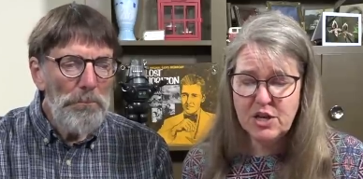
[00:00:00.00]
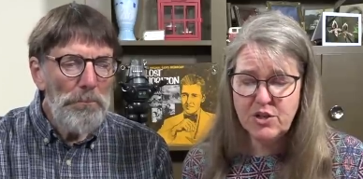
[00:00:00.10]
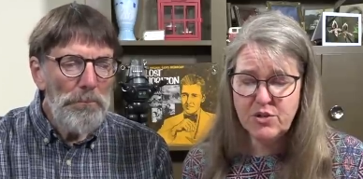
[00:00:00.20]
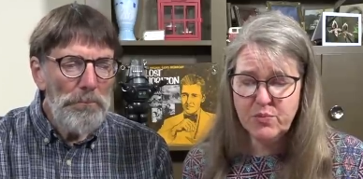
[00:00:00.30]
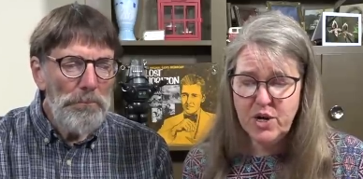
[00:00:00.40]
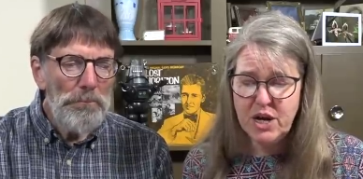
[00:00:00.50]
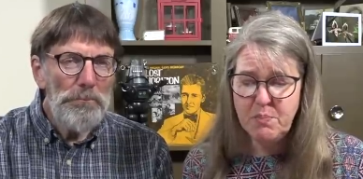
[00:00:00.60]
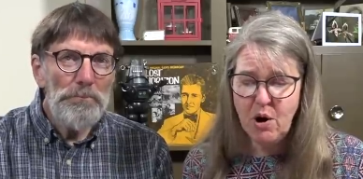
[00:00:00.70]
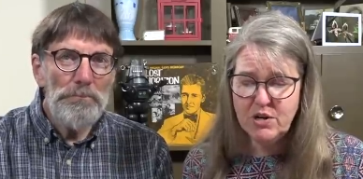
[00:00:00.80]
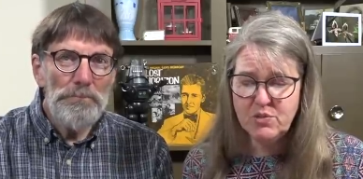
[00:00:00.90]
Speaker 1: it 3
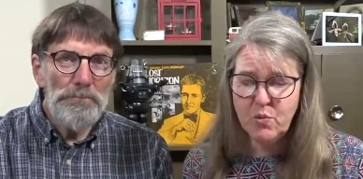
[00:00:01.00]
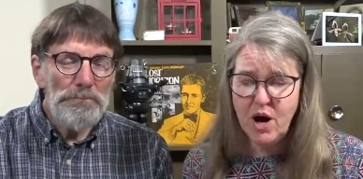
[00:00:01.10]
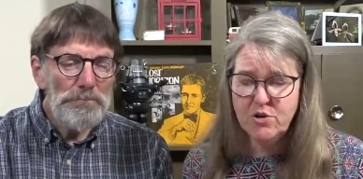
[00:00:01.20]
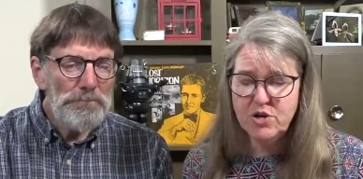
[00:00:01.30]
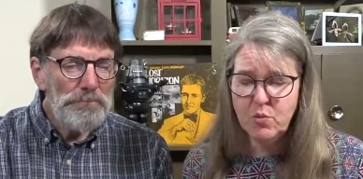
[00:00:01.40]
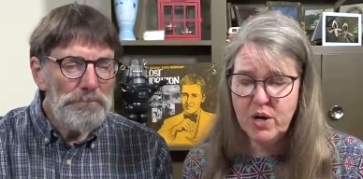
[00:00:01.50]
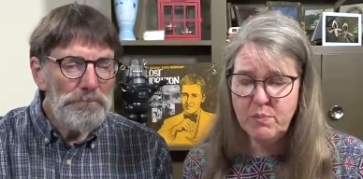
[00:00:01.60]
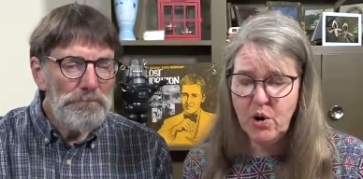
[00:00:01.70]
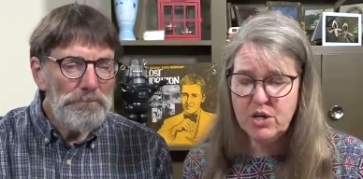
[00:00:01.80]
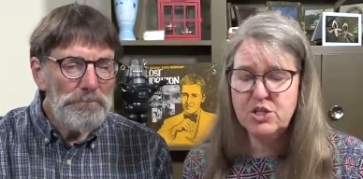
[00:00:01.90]
parts water to
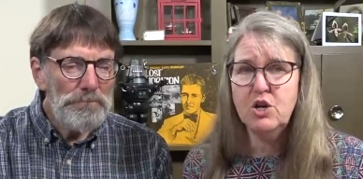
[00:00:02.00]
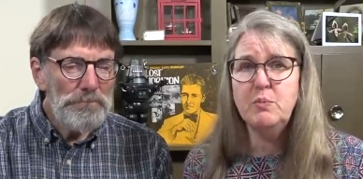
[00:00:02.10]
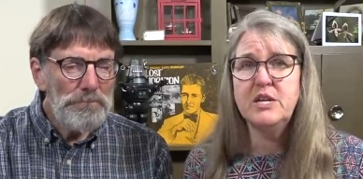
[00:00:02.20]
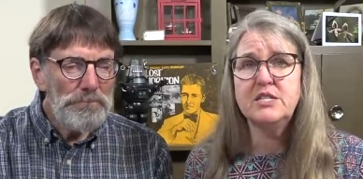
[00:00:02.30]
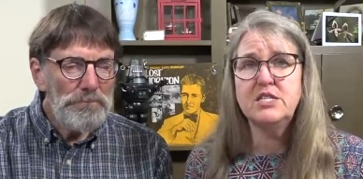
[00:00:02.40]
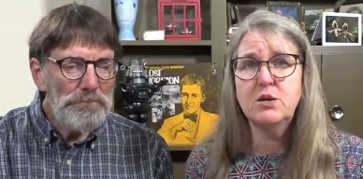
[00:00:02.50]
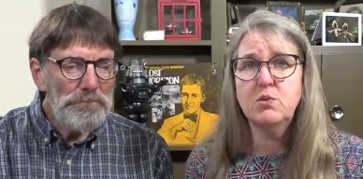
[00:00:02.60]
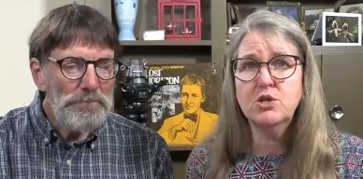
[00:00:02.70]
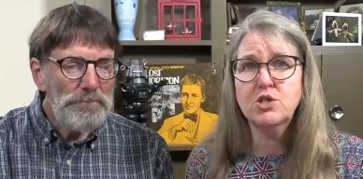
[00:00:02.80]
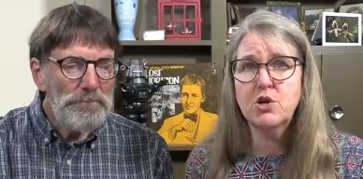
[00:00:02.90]
1 part soap, and it still
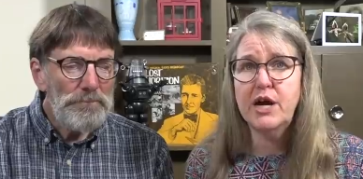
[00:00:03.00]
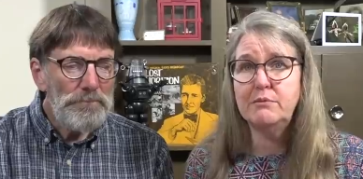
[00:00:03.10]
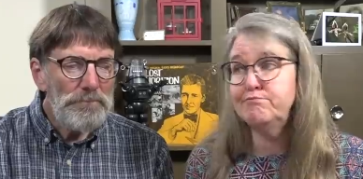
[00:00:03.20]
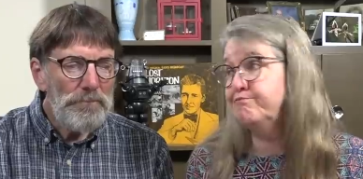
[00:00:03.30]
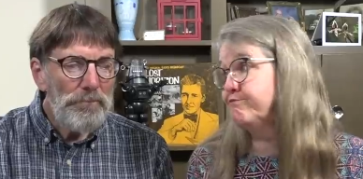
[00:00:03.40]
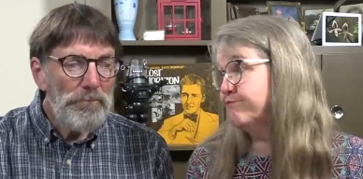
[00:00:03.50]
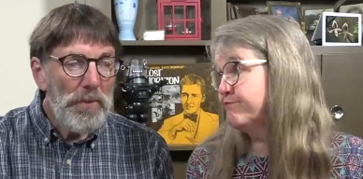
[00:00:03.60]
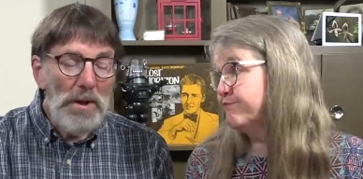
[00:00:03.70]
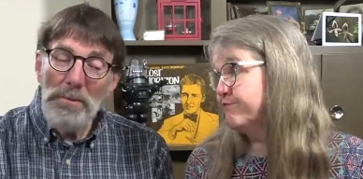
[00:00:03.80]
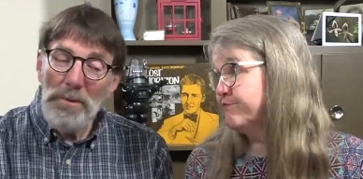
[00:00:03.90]
works great.
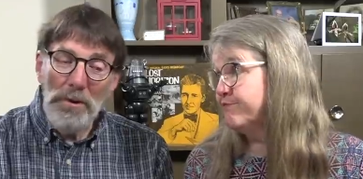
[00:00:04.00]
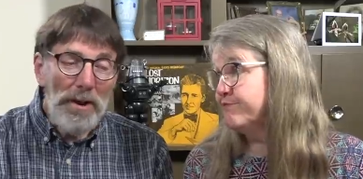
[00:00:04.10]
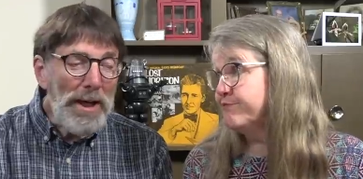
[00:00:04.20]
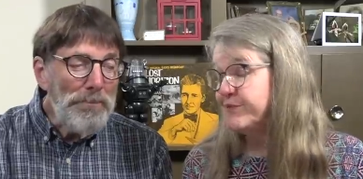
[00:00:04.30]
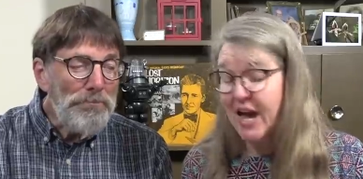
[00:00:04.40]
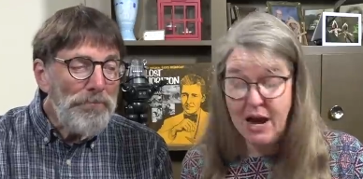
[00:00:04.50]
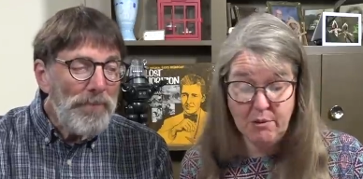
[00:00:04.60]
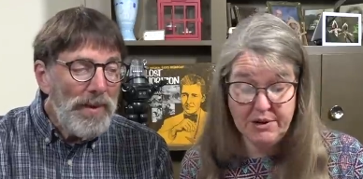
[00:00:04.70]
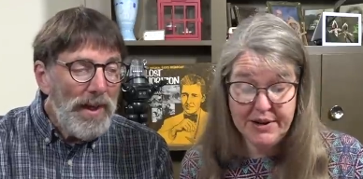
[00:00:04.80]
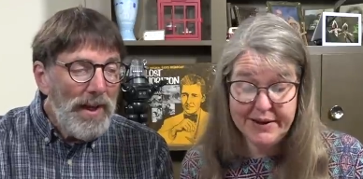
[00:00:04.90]
Okay.
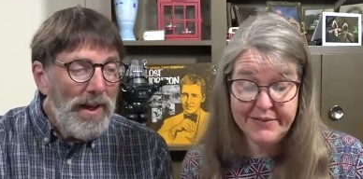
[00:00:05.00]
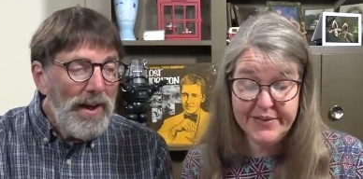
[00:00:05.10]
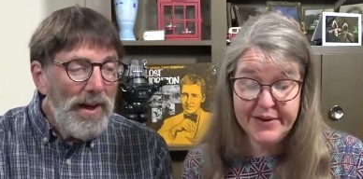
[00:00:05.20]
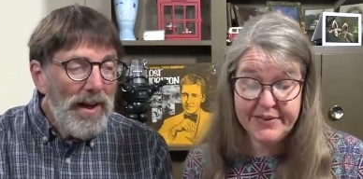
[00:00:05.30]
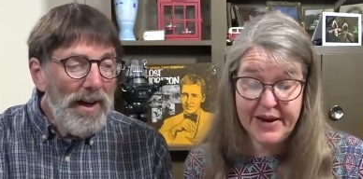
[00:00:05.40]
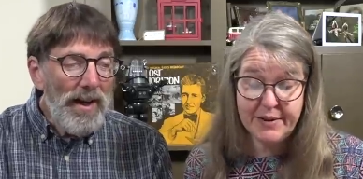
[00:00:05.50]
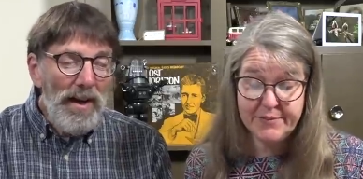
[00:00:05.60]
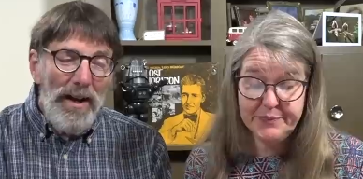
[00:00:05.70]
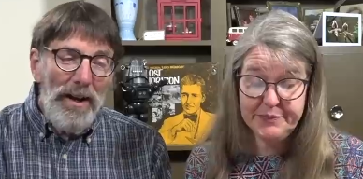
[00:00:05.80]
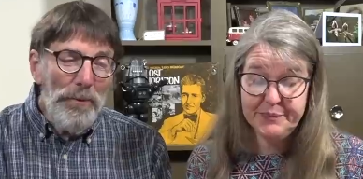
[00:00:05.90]
I would not have thought of that.
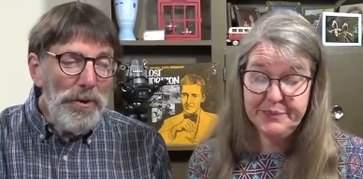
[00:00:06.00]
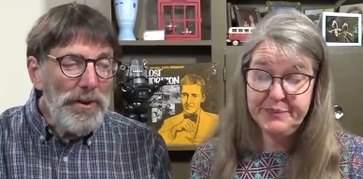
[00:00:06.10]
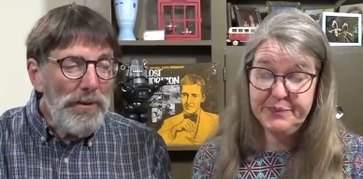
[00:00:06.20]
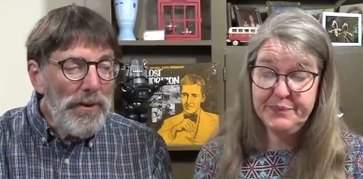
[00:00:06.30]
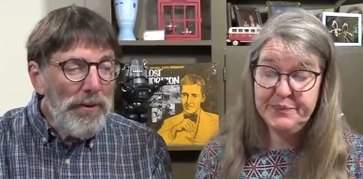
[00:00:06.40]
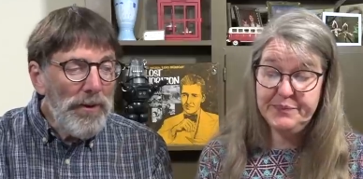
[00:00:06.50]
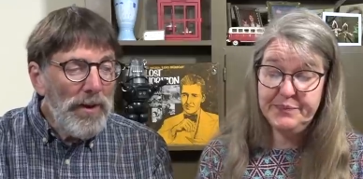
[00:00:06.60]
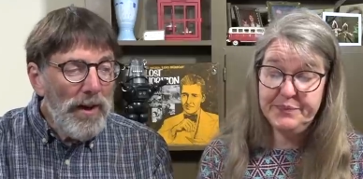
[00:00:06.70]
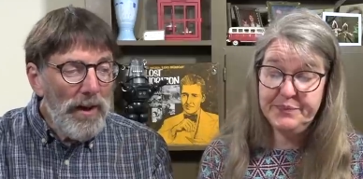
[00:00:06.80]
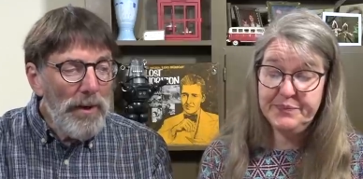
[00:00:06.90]
Speaker 2: I wouldn't have
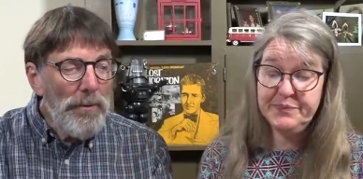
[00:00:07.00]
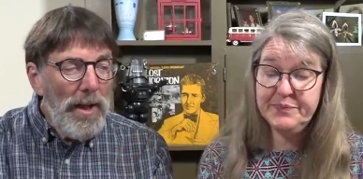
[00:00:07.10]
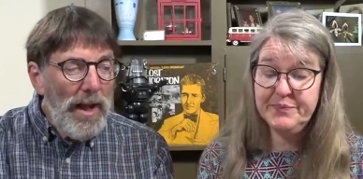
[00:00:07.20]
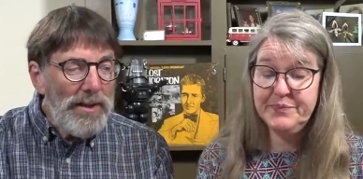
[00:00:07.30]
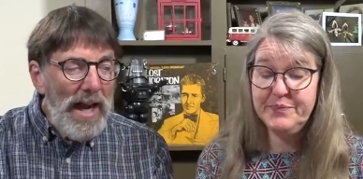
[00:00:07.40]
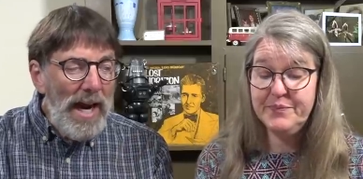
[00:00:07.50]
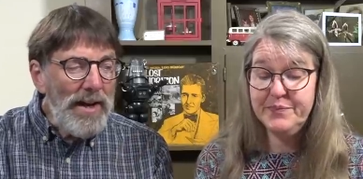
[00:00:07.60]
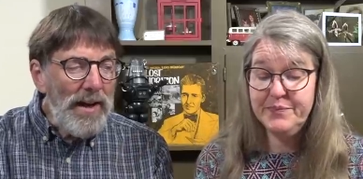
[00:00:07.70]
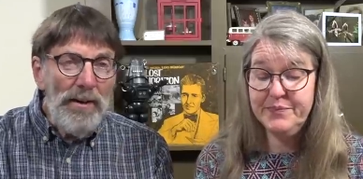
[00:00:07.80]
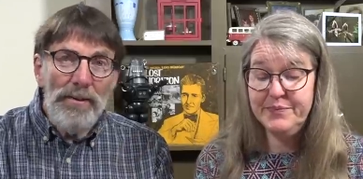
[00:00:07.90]
either.
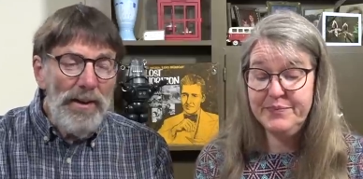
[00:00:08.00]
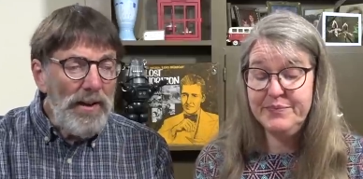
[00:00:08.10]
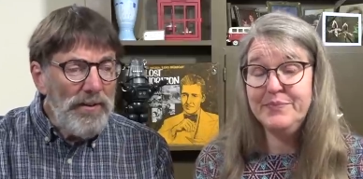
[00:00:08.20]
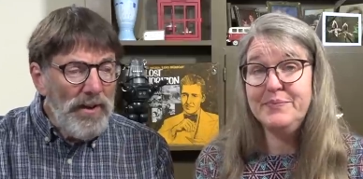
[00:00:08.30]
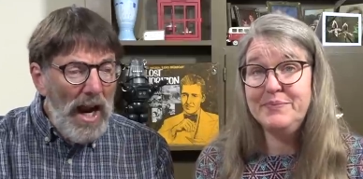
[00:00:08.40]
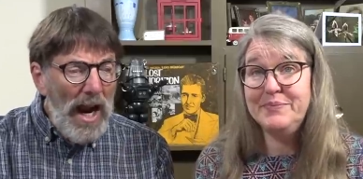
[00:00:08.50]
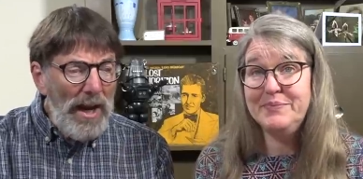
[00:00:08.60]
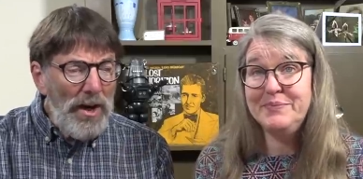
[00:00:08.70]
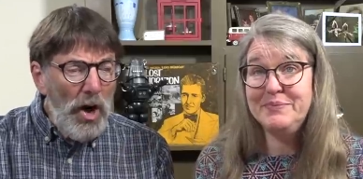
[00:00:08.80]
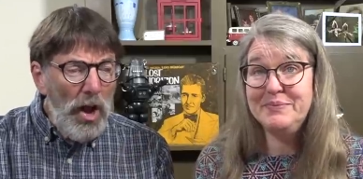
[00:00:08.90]
Dinah says,
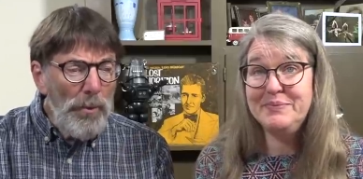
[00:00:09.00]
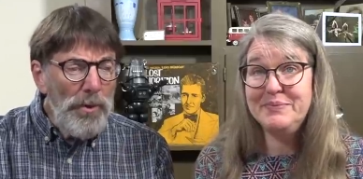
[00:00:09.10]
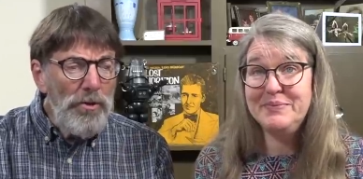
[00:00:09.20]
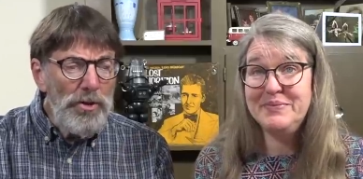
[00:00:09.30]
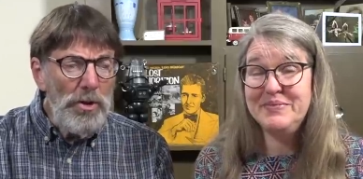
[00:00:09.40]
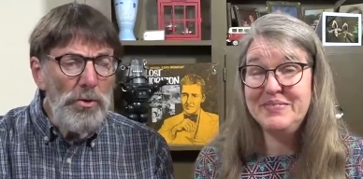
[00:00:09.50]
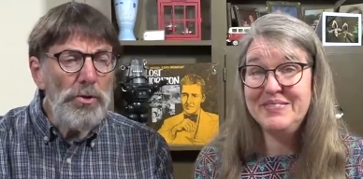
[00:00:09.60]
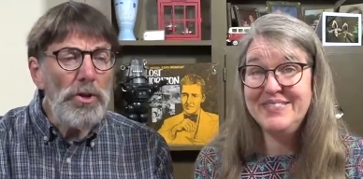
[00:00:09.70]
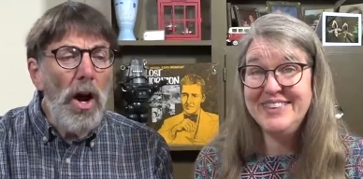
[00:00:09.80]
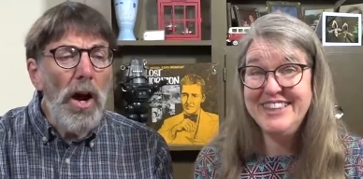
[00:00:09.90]
I always
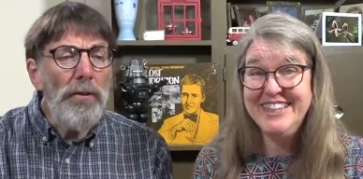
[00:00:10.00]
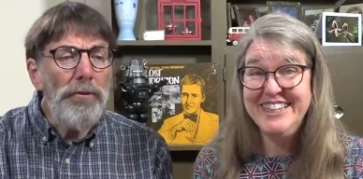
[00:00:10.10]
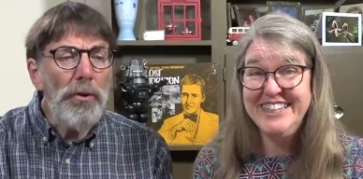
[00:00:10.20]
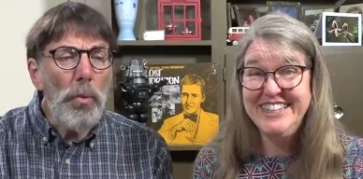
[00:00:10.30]
use Dawn for